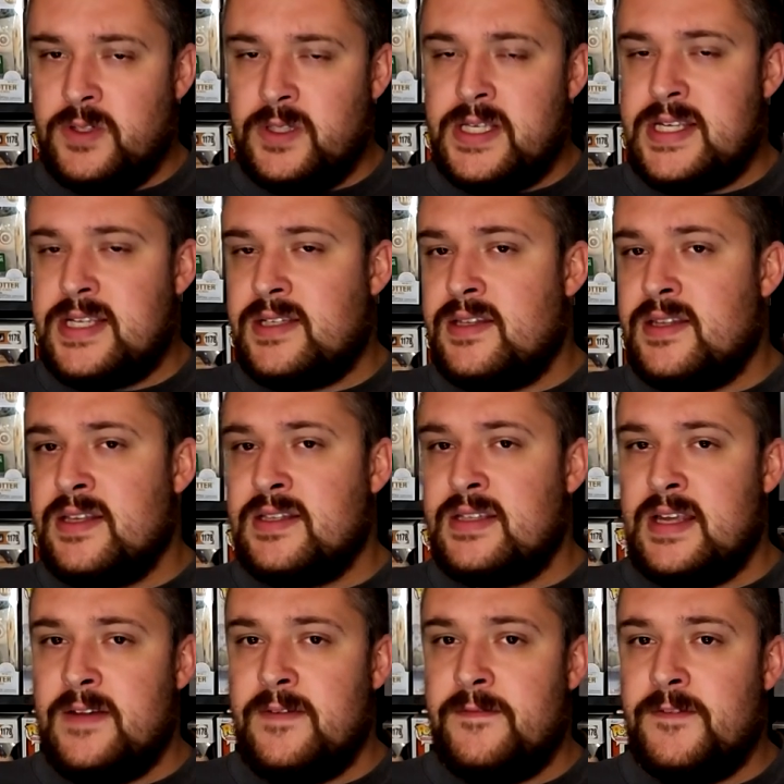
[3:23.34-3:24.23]
to release
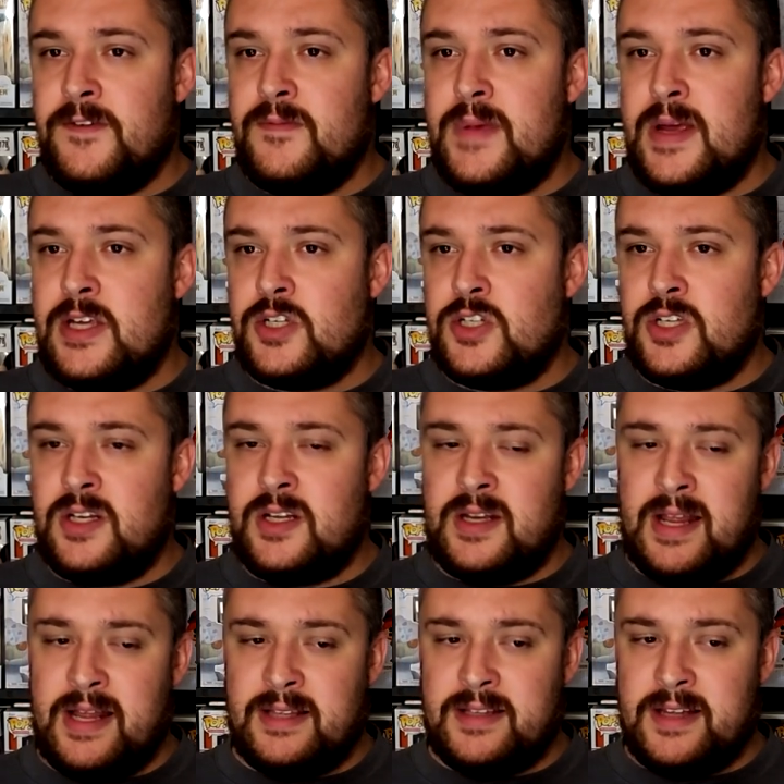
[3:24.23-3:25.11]
this information?
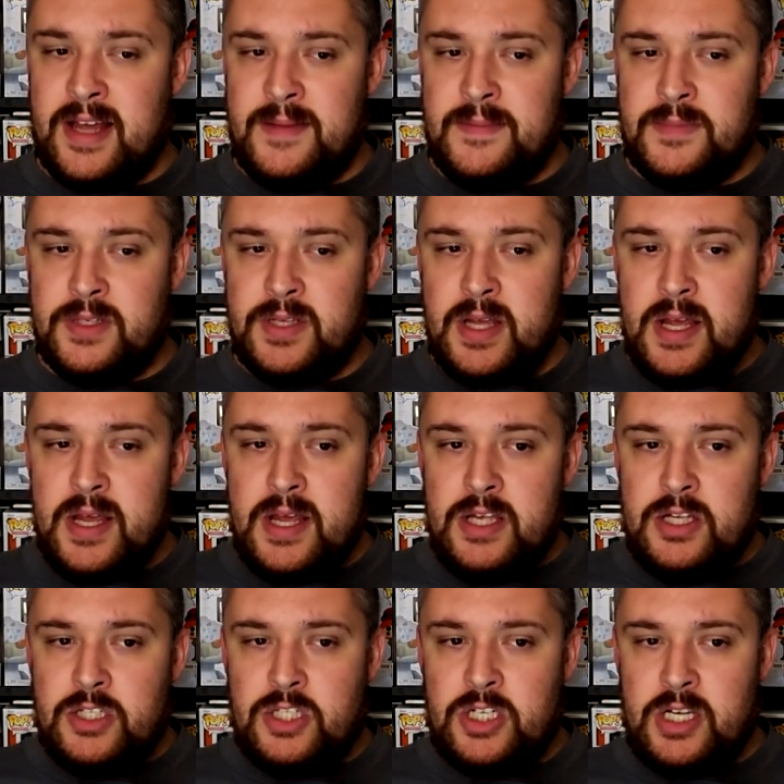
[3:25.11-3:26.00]
And at times
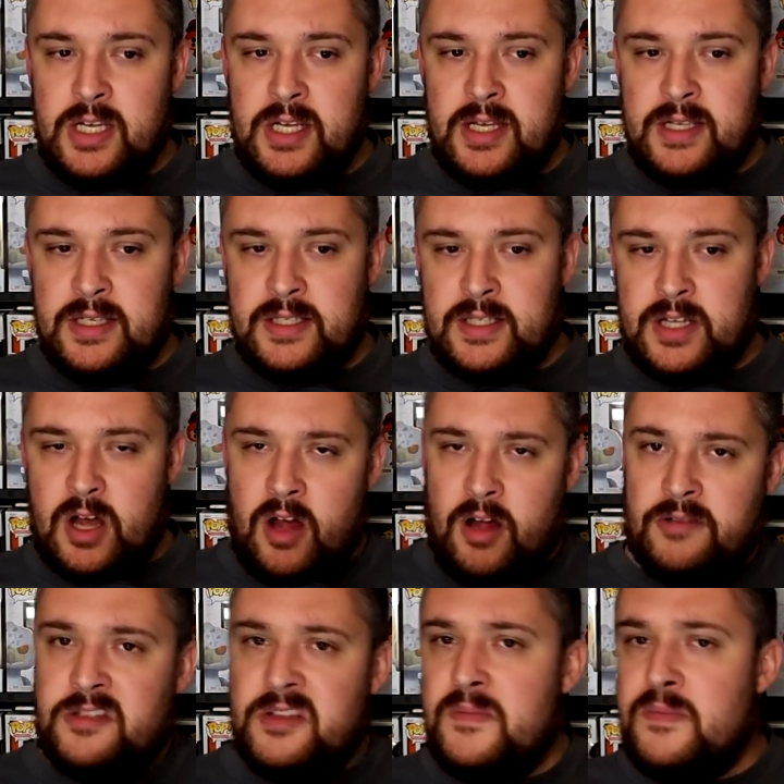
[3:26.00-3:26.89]
she is
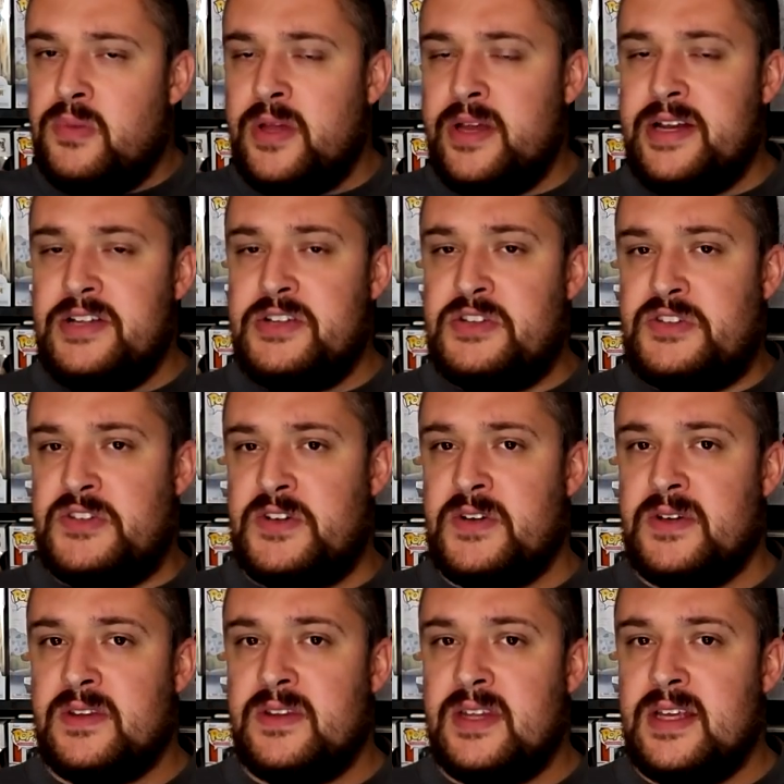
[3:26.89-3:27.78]
contemplating
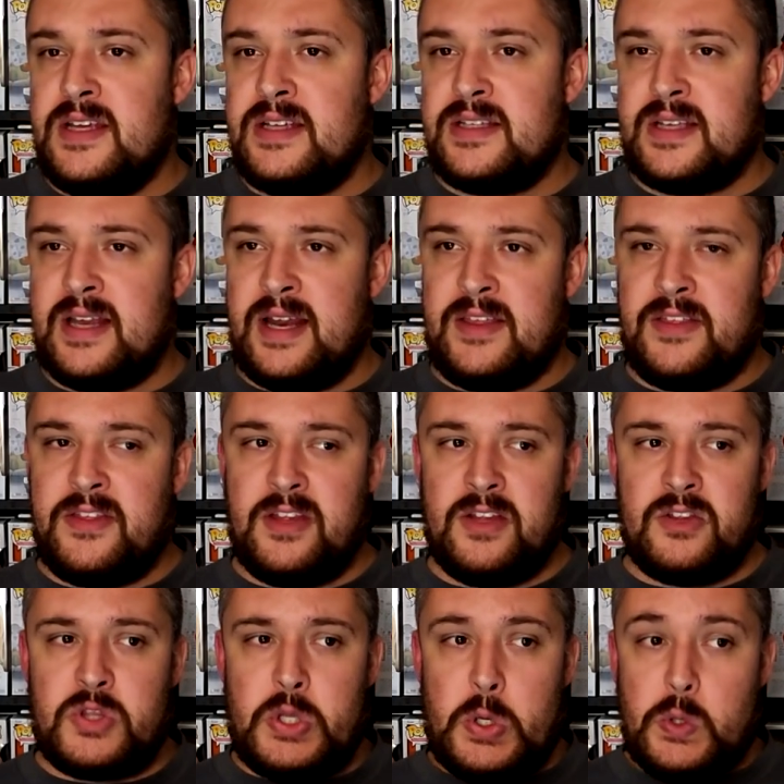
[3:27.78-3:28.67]
certain things. And I
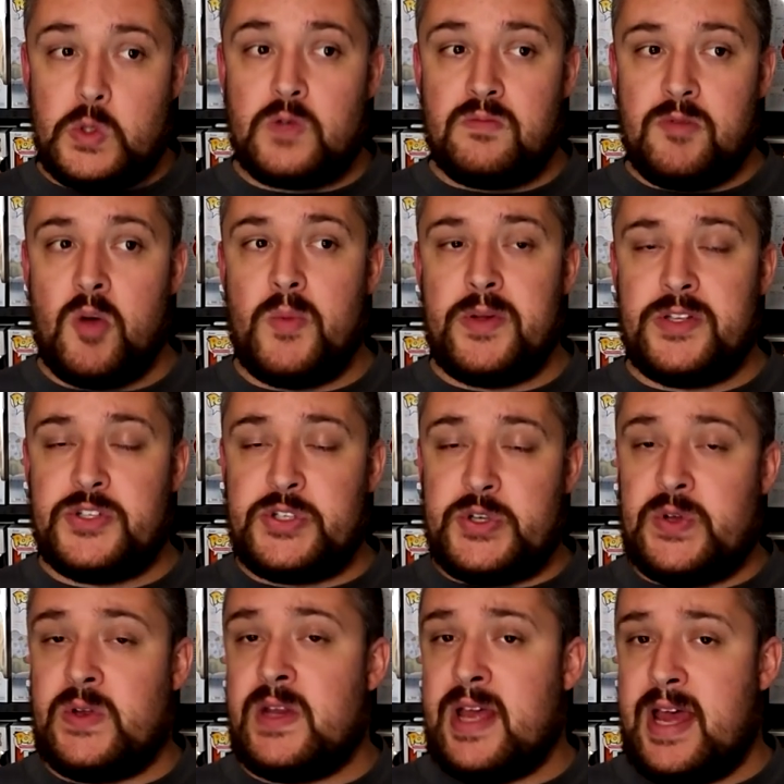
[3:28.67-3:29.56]
think those moments
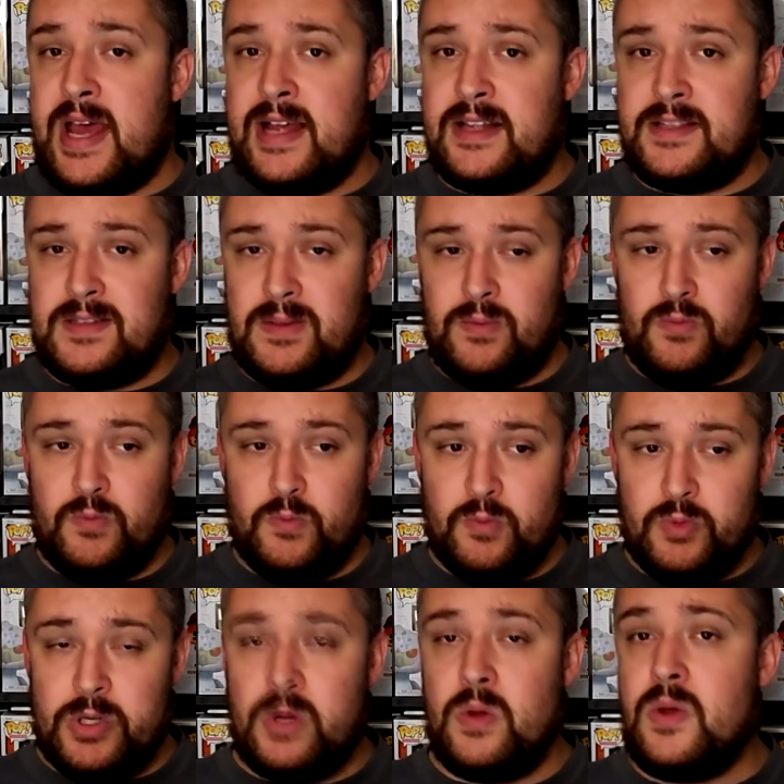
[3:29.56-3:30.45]
could have had
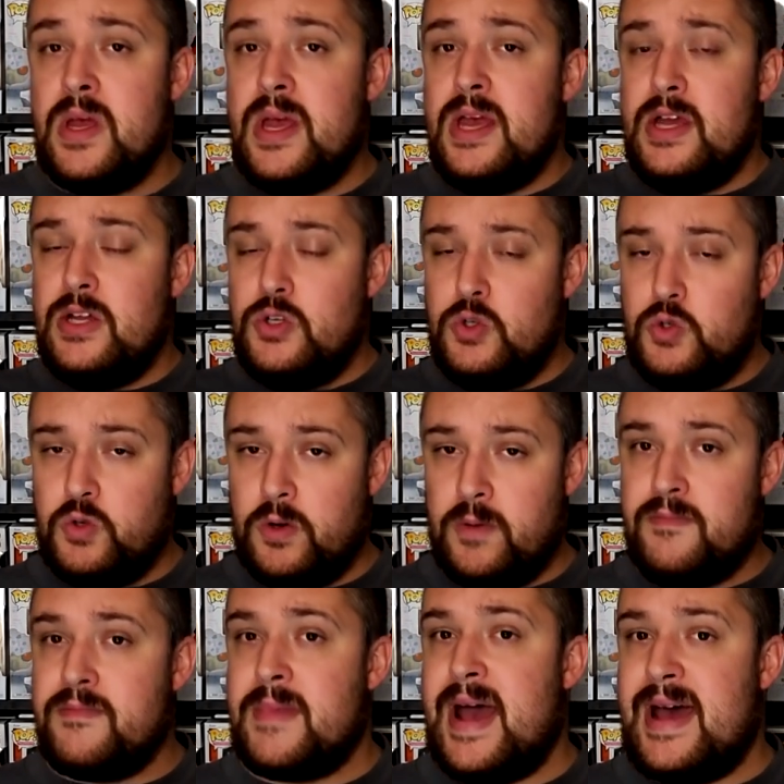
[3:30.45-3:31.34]
some real
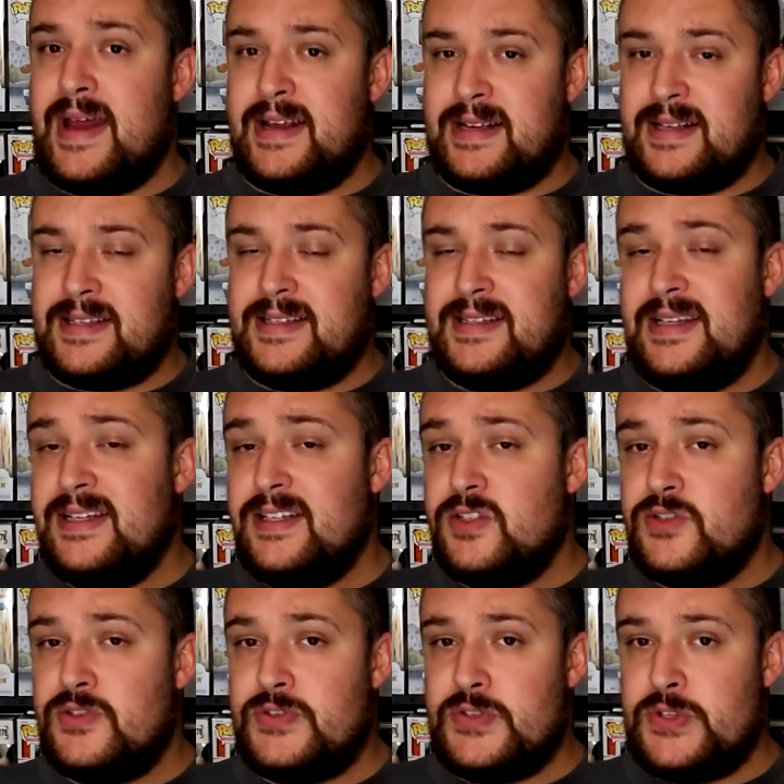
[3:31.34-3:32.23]
dramatic
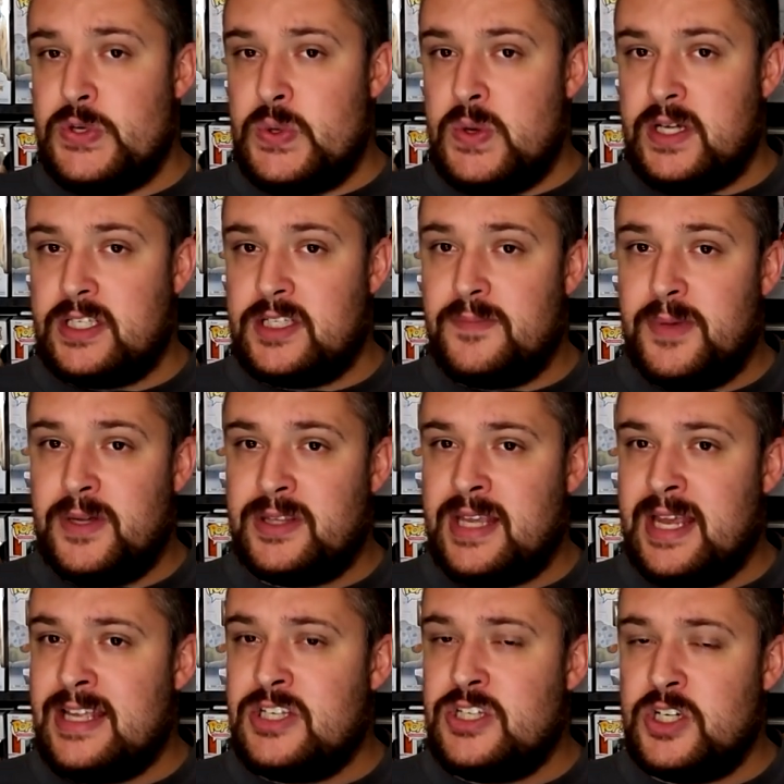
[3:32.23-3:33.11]
scenes to it,
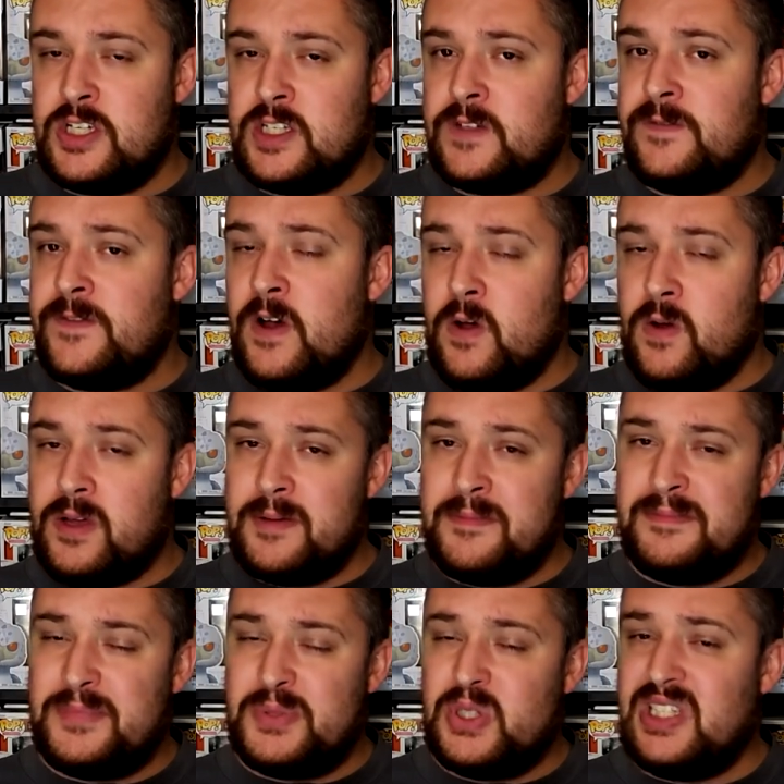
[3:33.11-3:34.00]
but they just felt
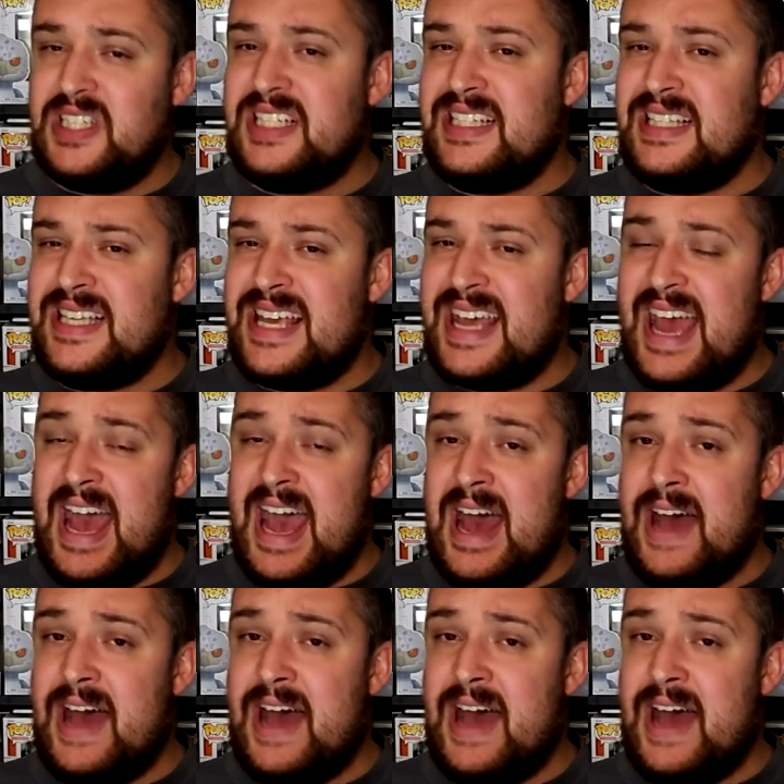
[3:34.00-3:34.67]
completely